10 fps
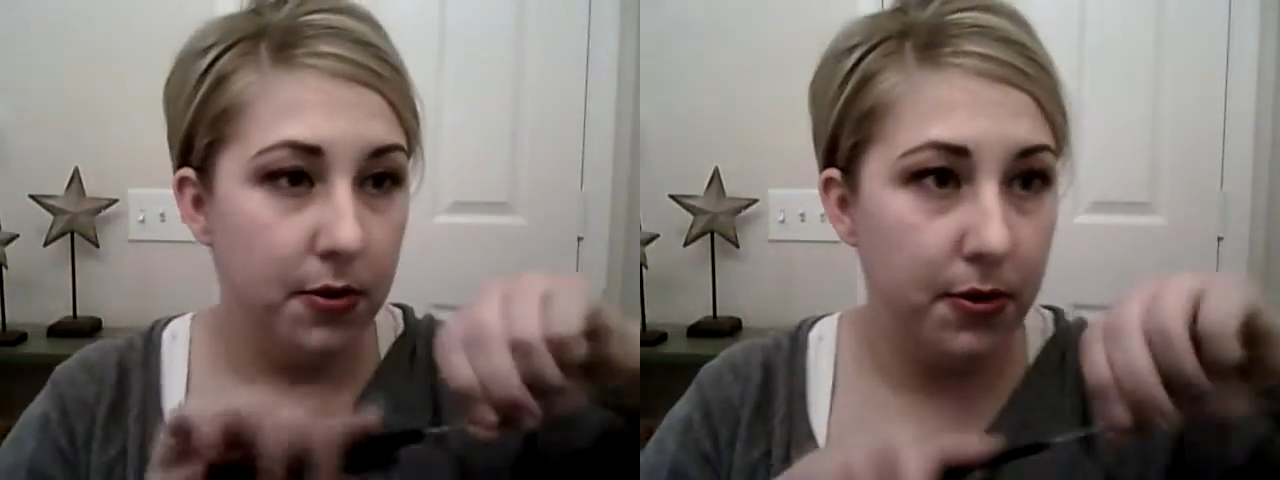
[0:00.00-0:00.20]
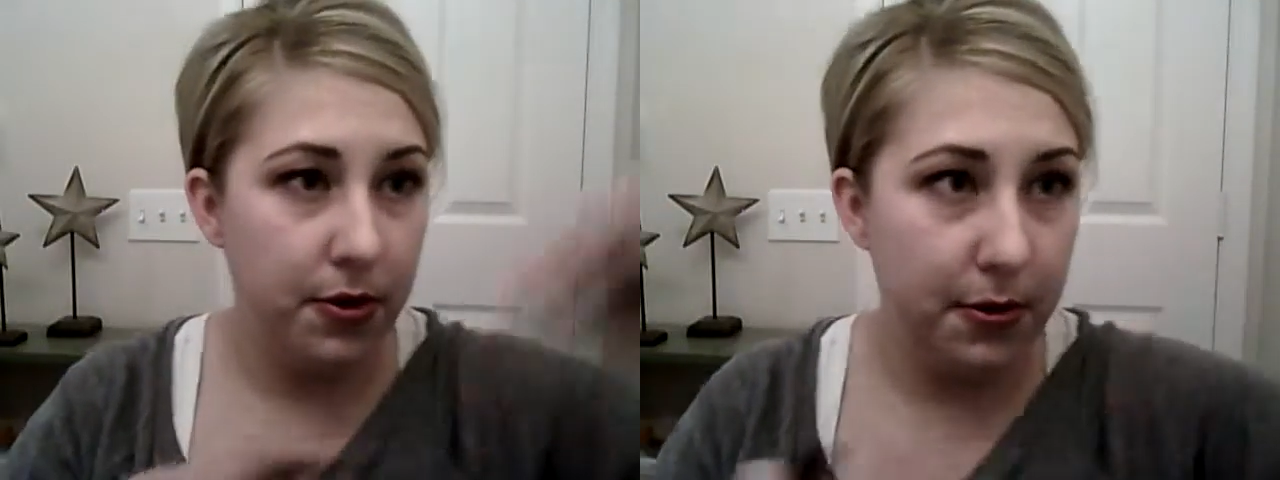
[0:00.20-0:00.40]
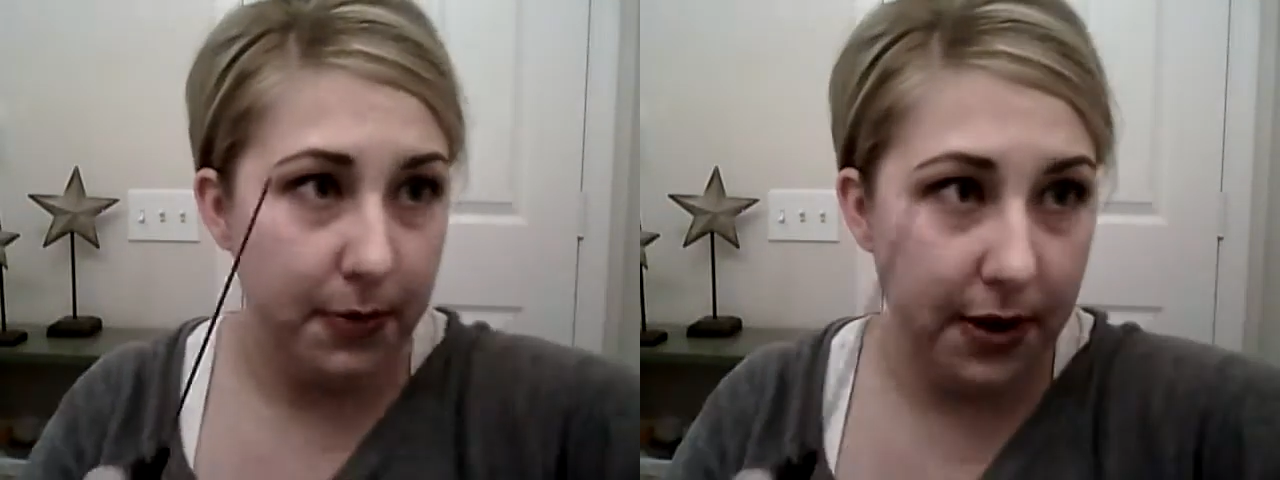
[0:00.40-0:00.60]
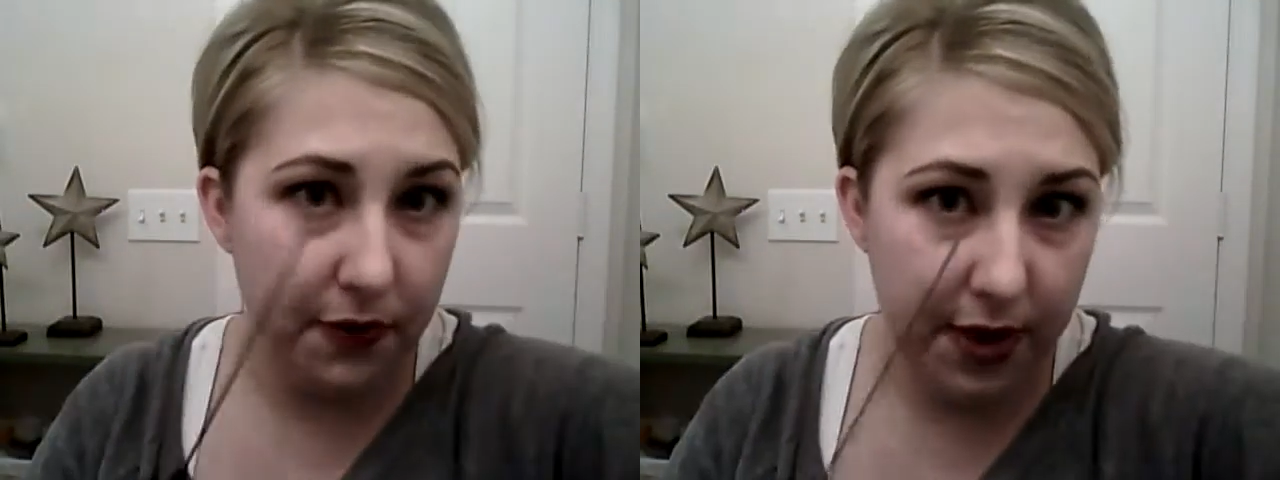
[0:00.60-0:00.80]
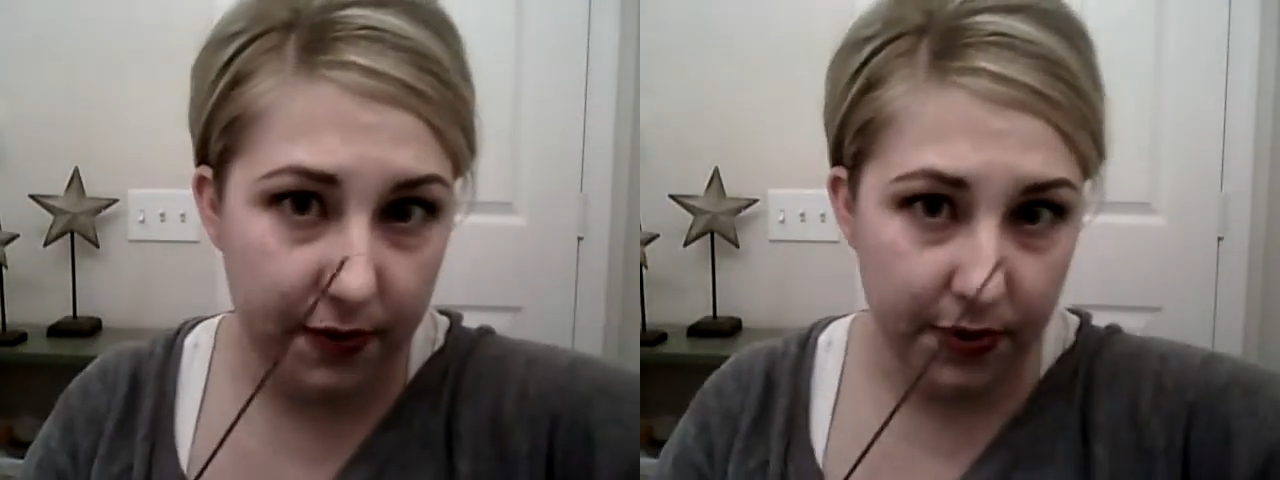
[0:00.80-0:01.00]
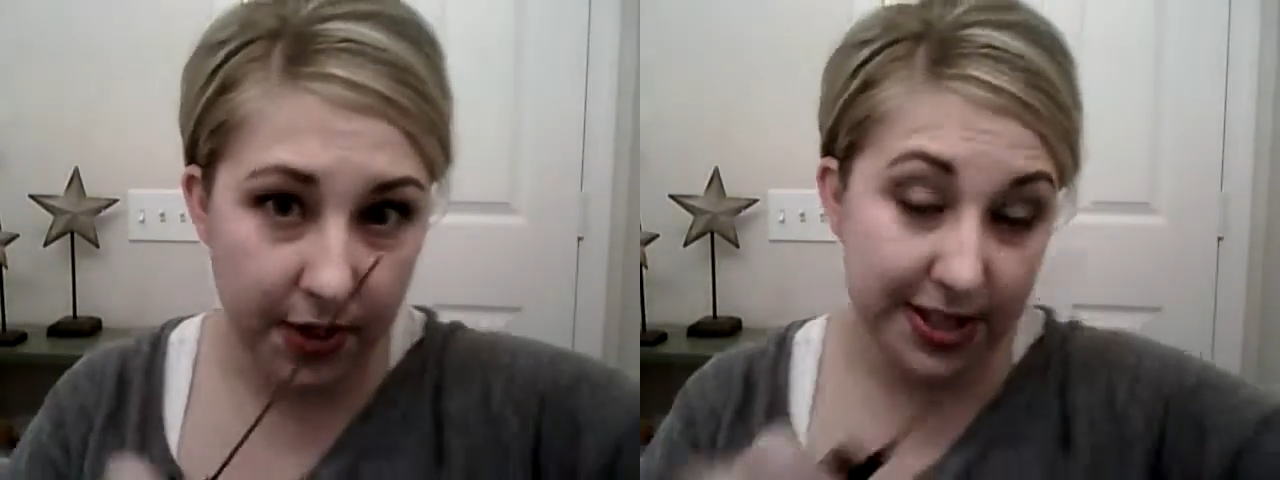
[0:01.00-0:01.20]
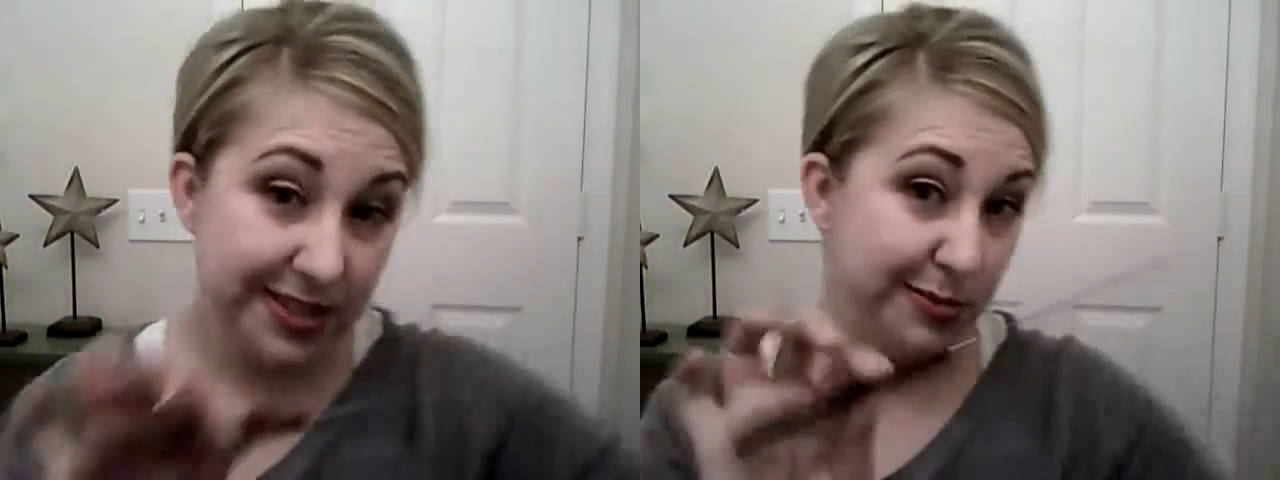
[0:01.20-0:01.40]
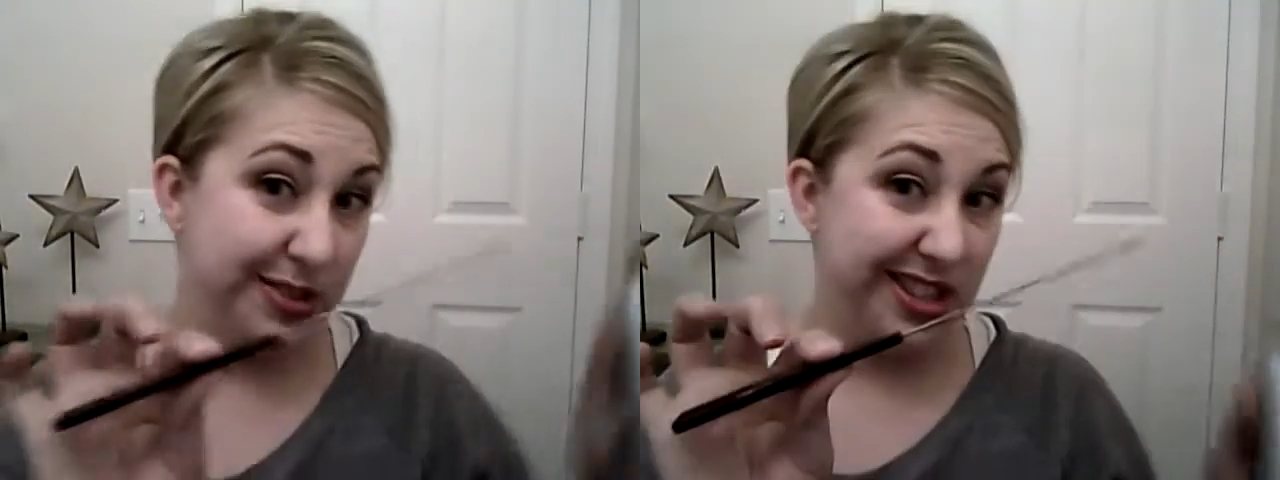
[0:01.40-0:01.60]
Or my favorite, this
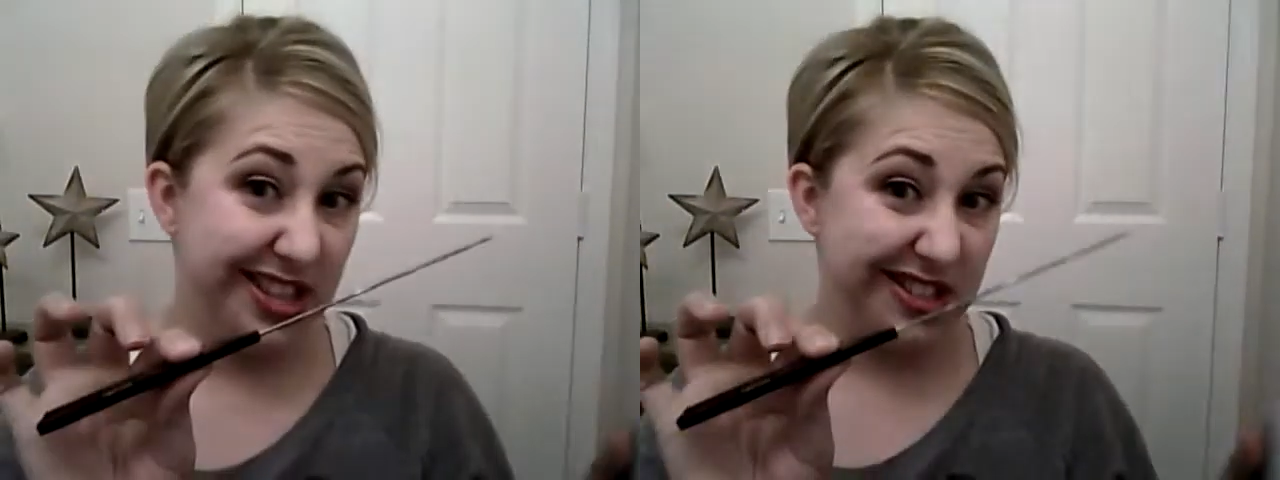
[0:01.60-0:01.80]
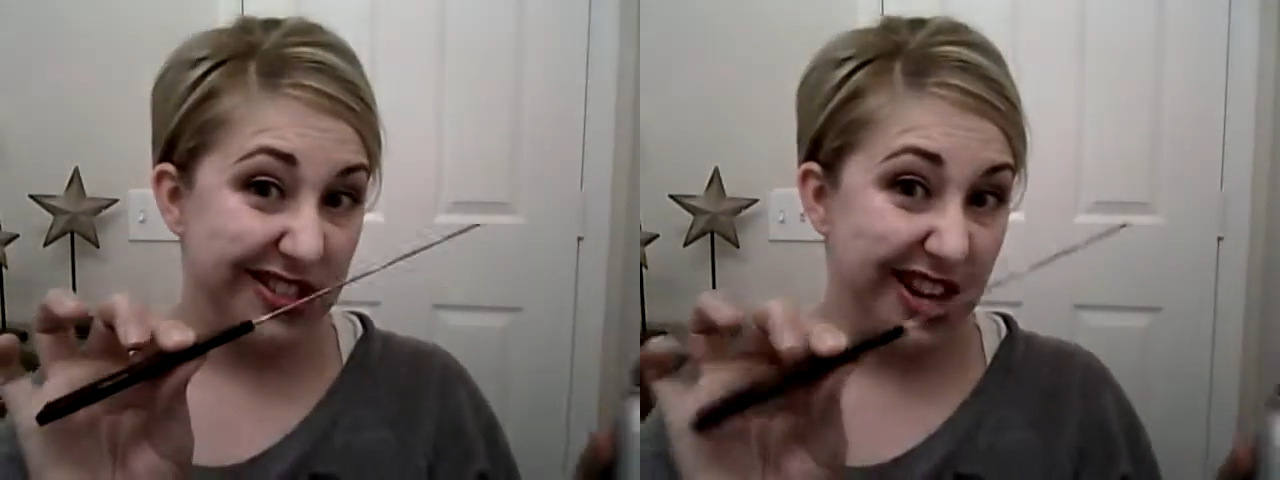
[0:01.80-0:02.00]
is when these